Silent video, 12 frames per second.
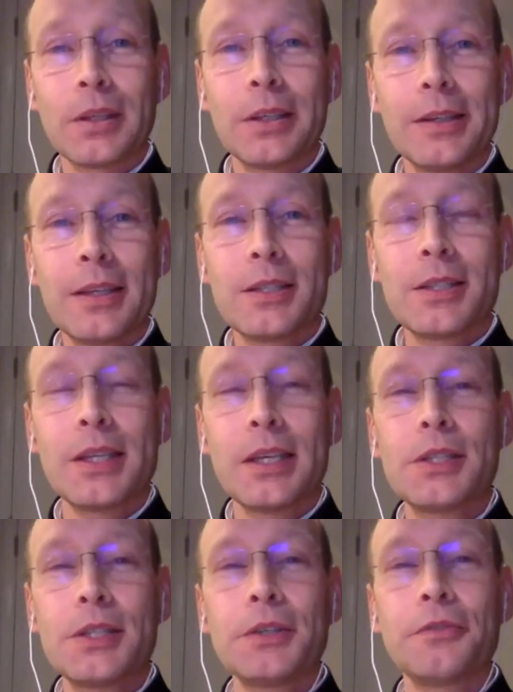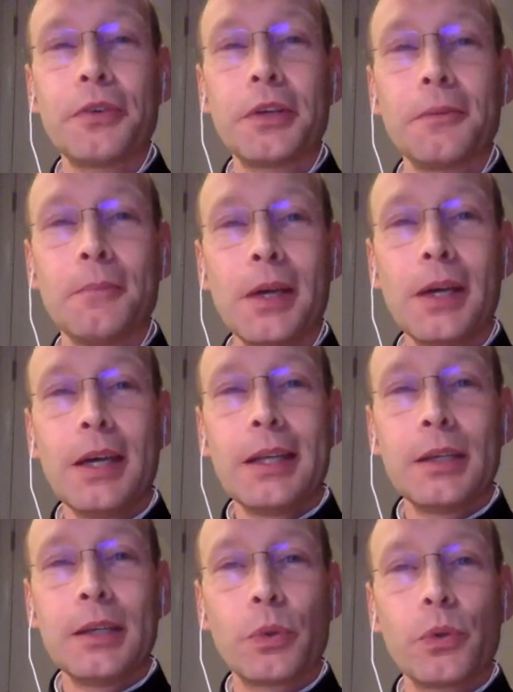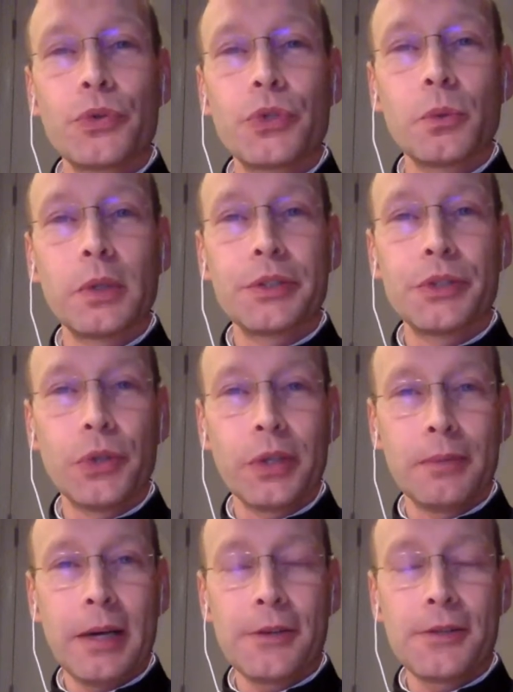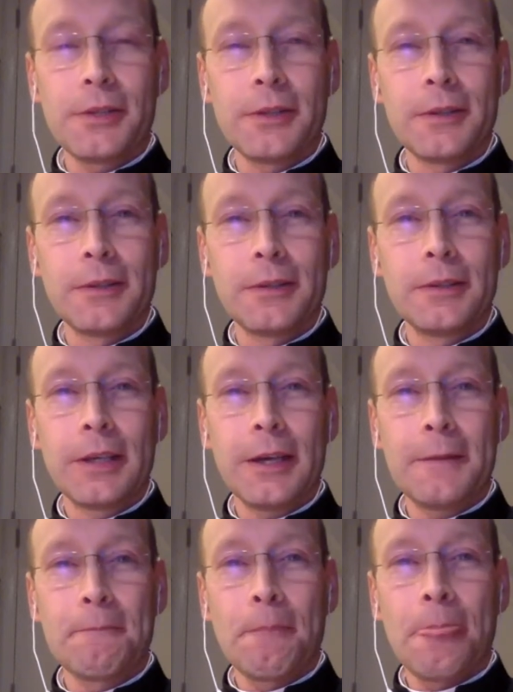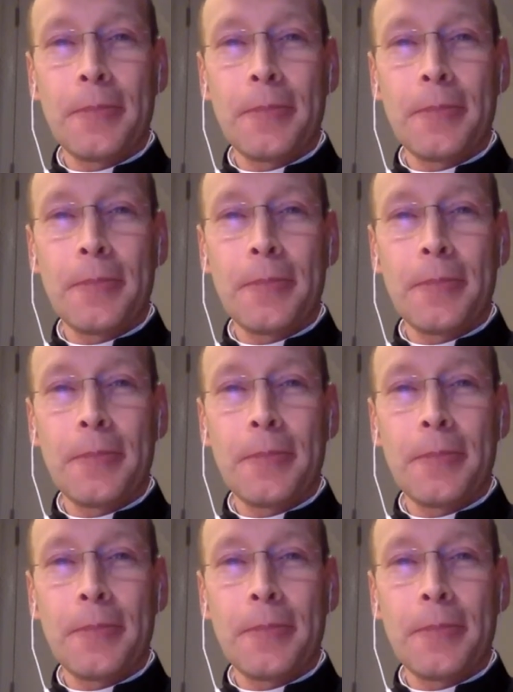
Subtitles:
Now, this is the interior freedom that we also will talk about. Okay?